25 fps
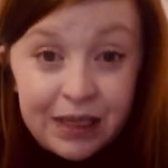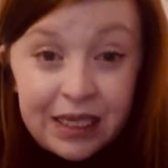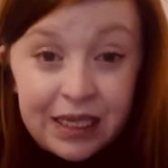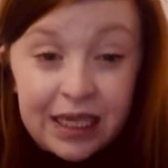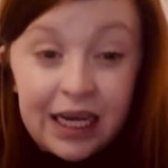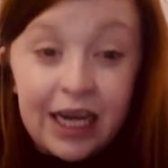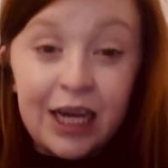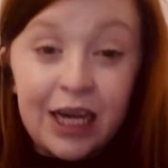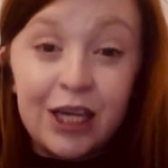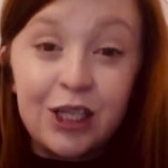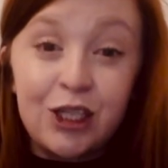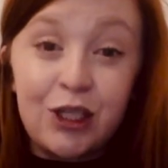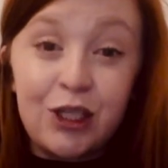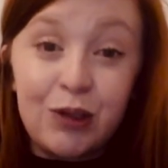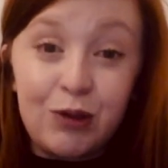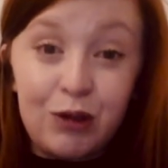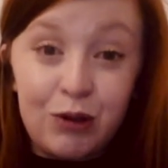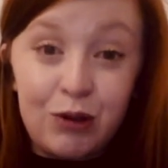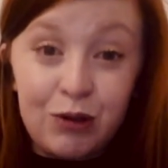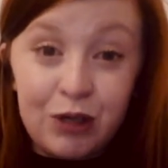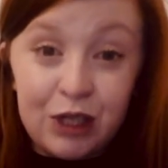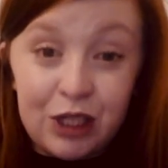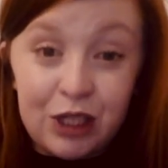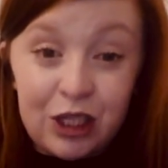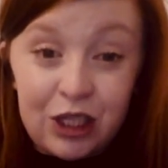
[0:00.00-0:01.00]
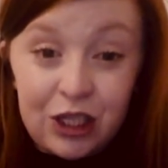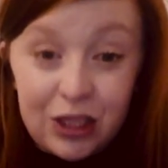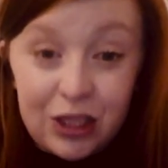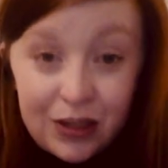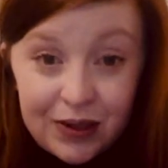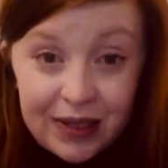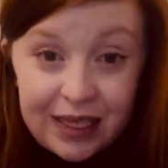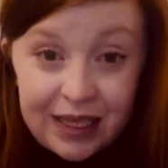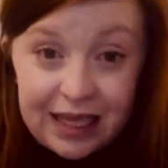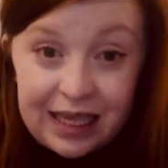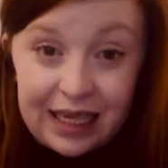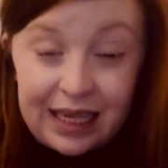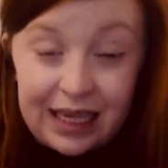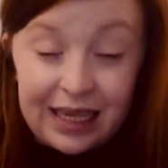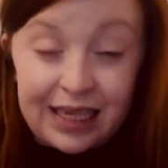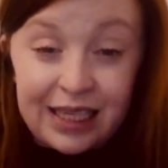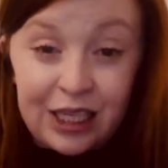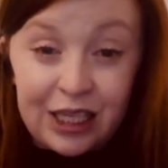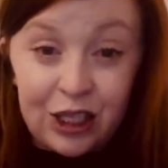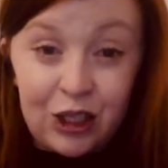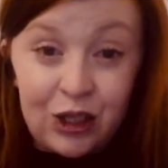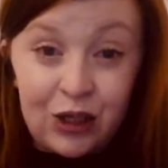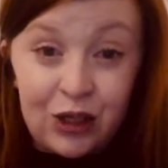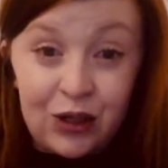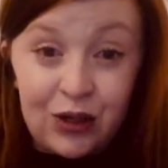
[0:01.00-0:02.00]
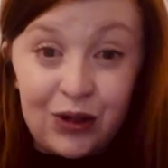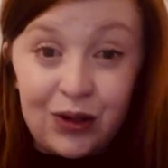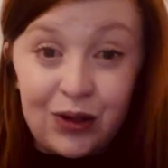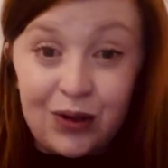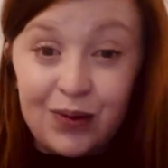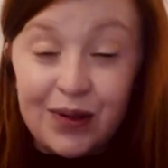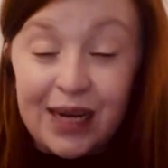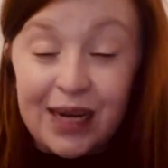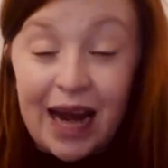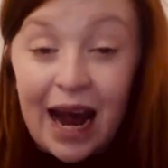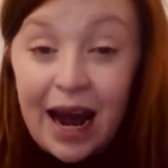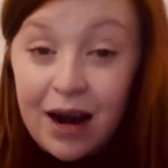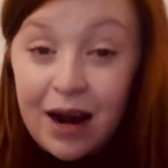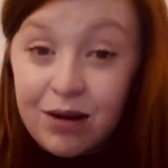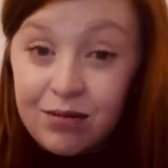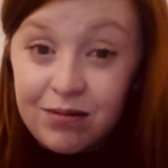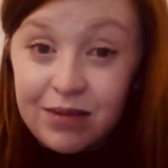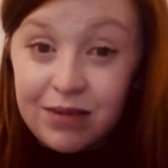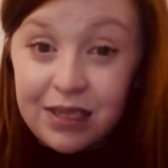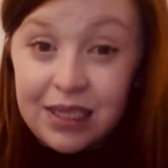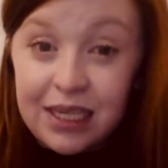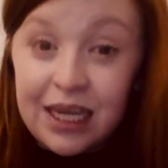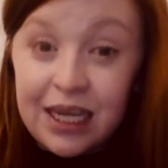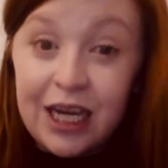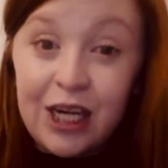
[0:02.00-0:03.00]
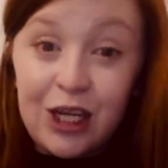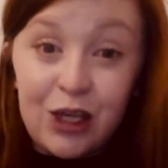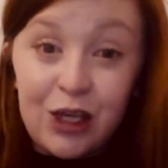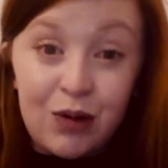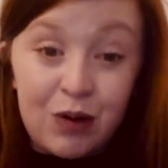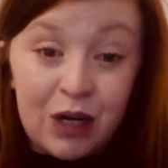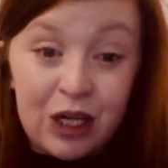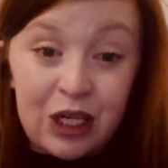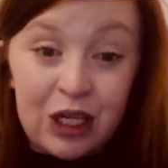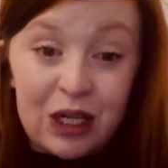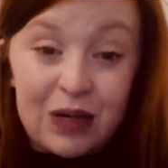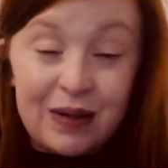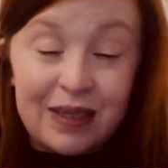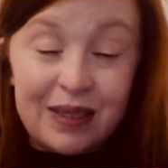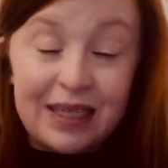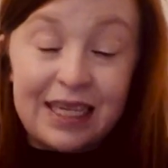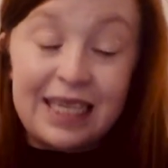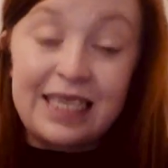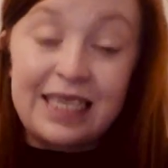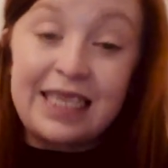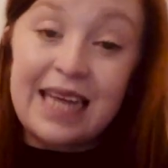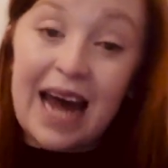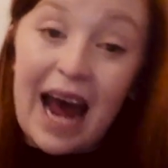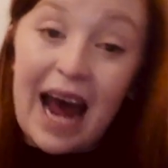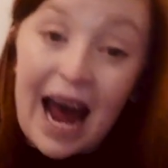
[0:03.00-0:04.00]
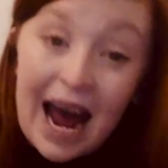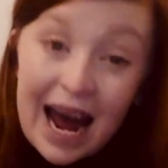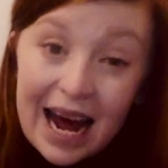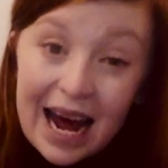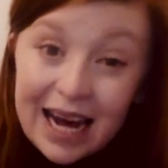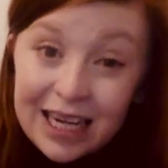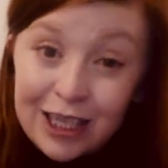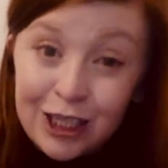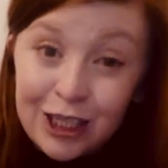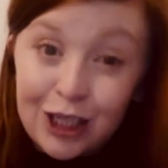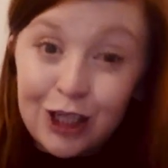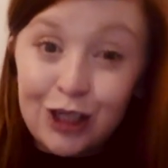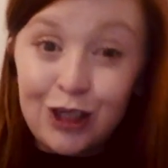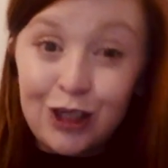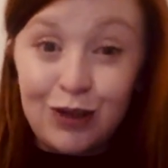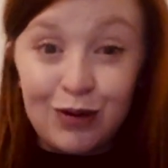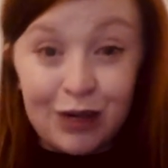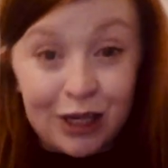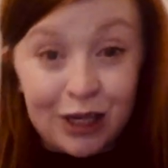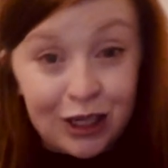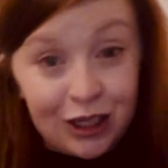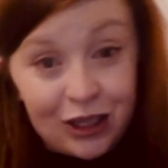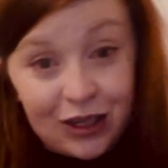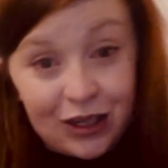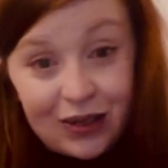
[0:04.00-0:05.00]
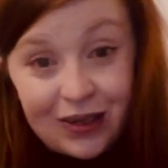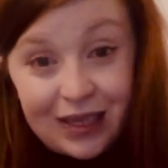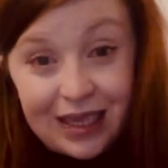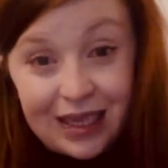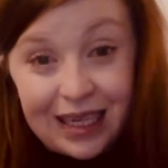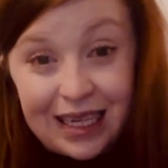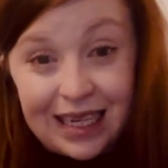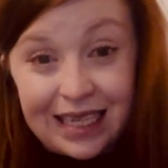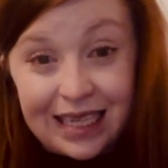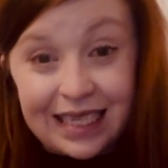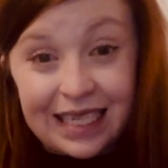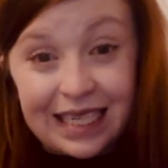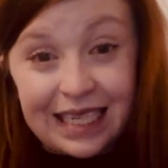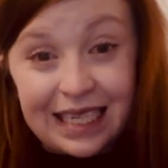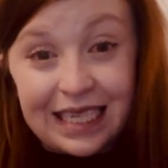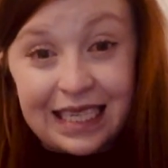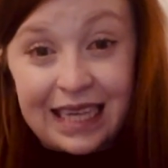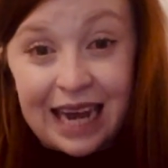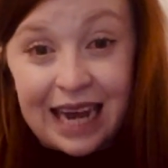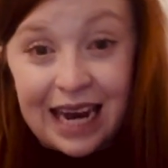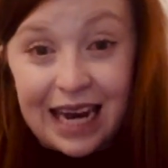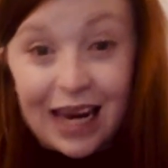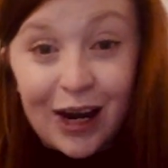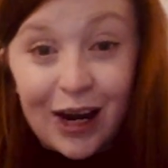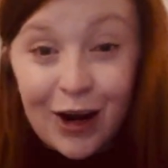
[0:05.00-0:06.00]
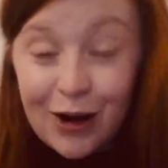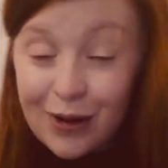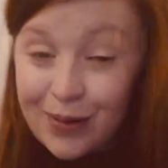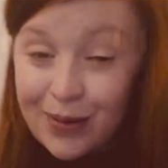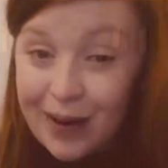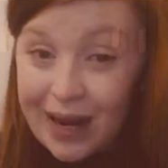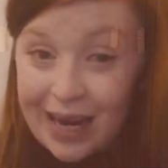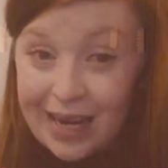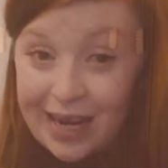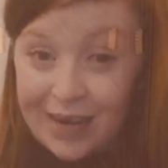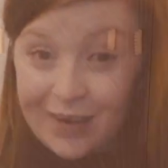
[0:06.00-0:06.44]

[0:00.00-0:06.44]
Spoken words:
so you could use these to count, you can use these to add, you can use these to take away.